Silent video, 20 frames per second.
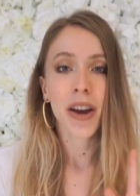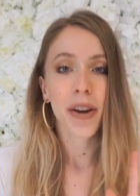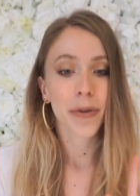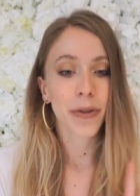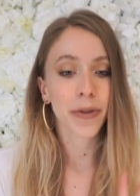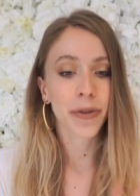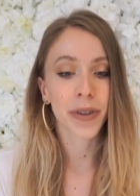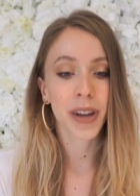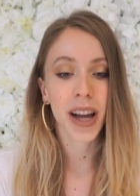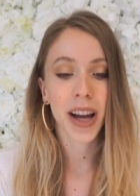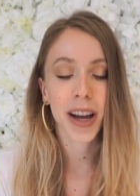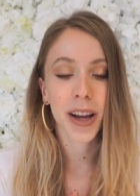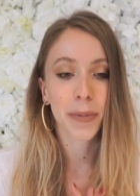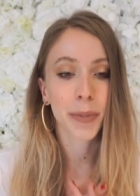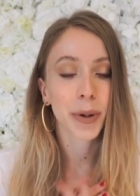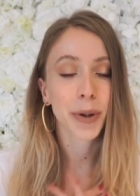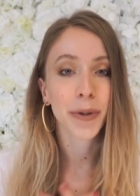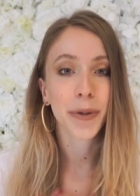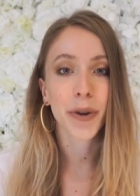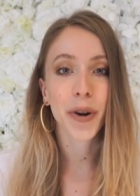f uh,
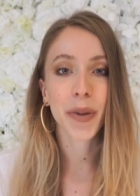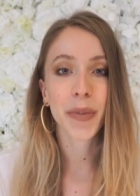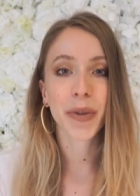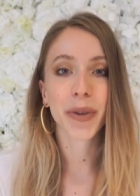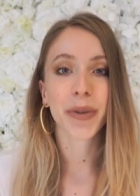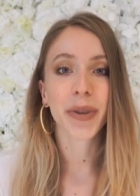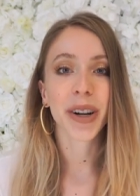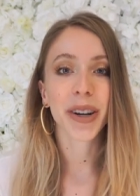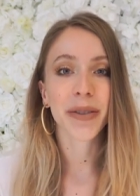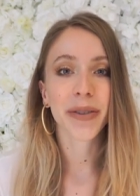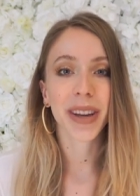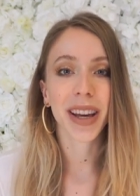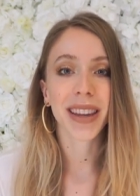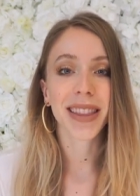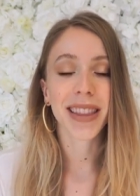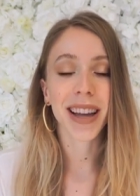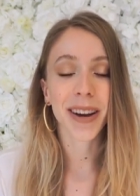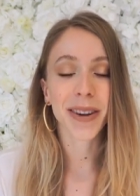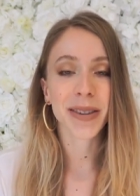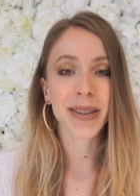perform in front of like
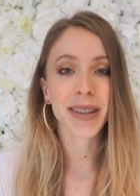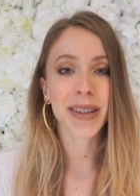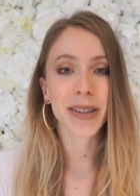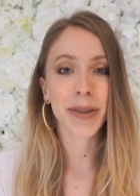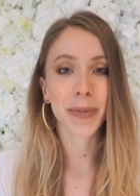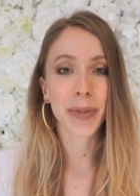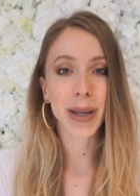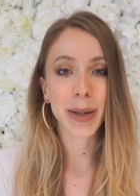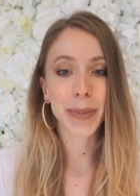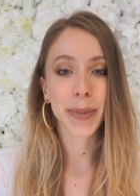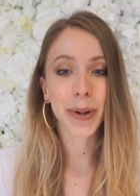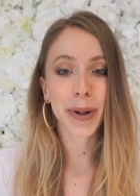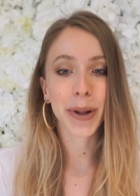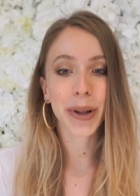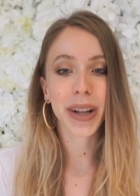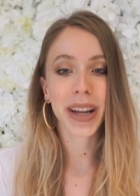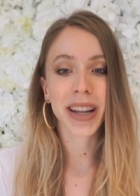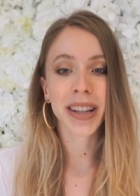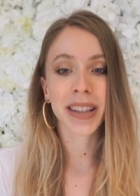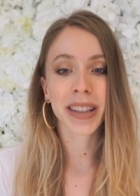thousands of
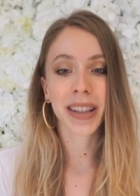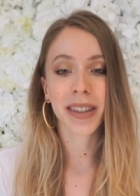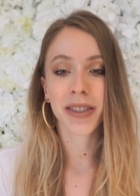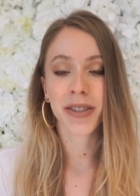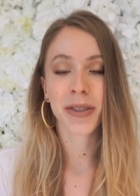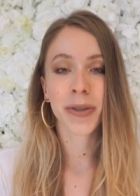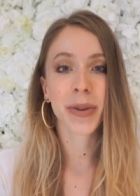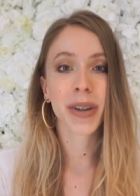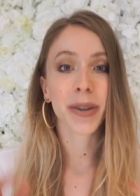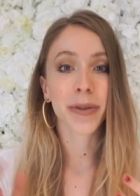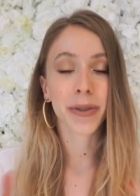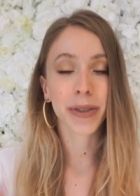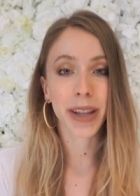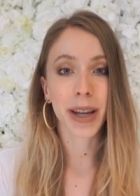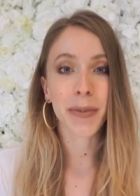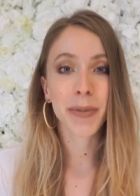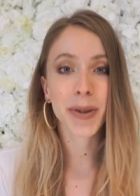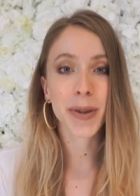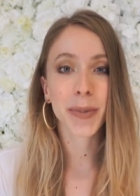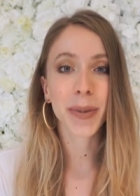people and doing
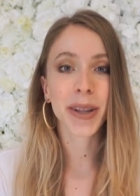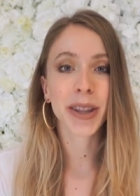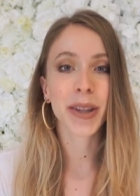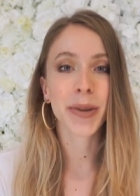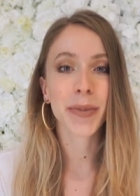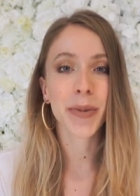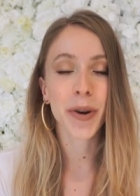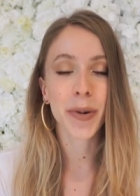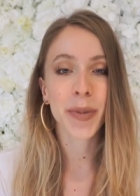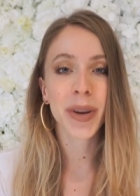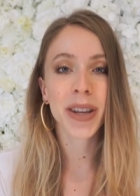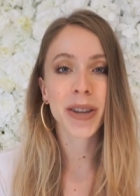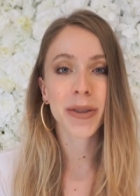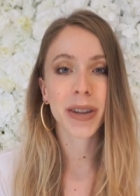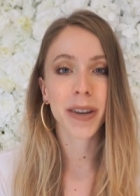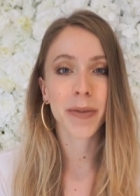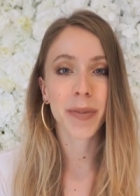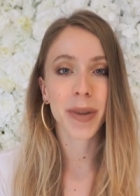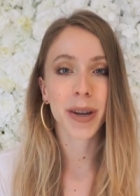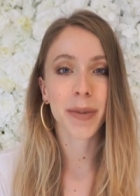flips, but the moment you
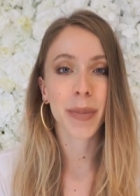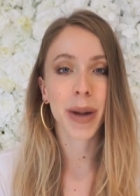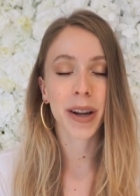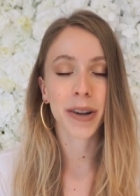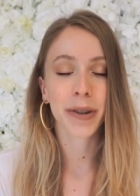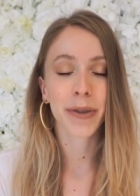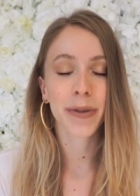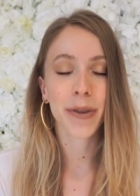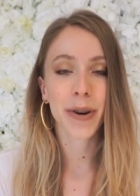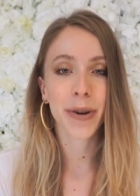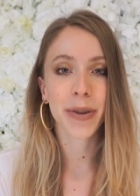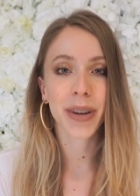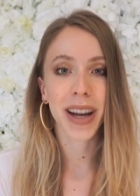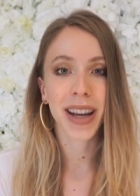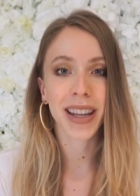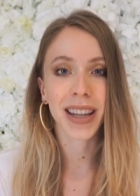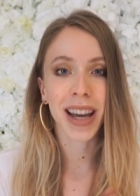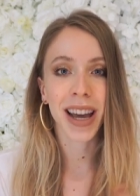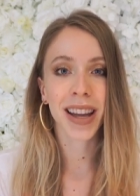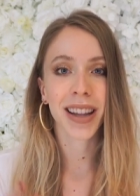give me a microphone, I
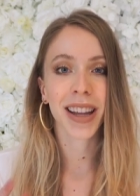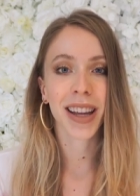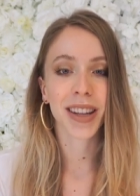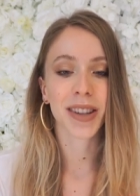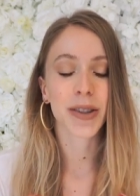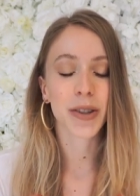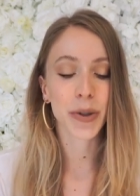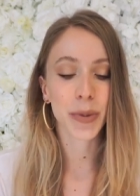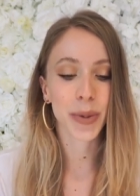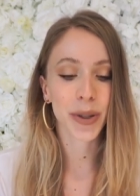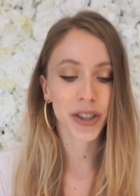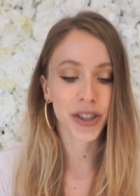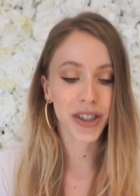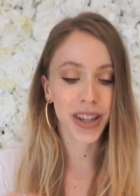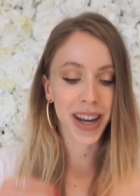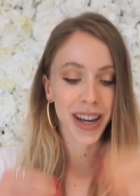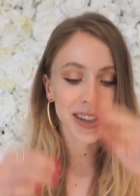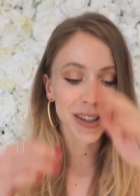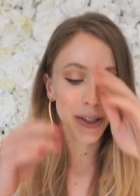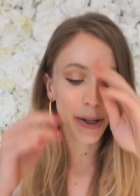get like super
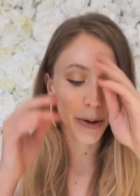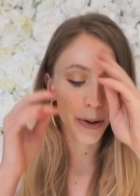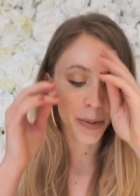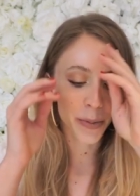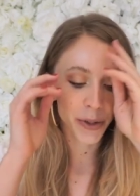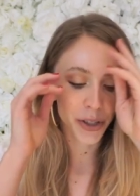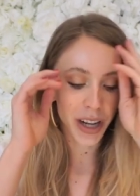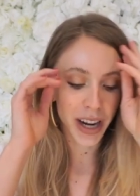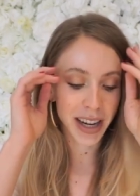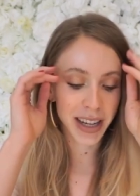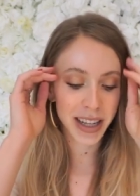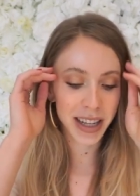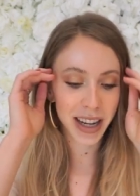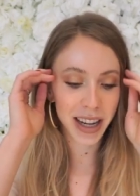shy. So I'm trying